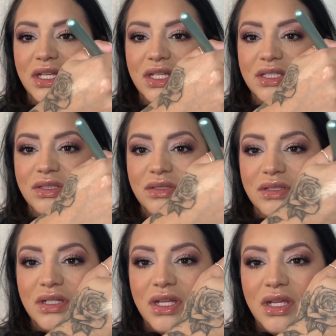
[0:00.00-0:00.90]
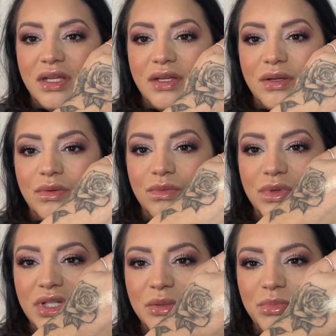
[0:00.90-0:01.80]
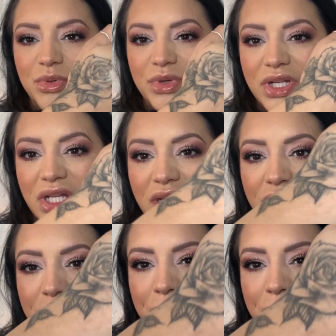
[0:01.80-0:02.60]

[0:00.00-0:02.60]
it's really pretty.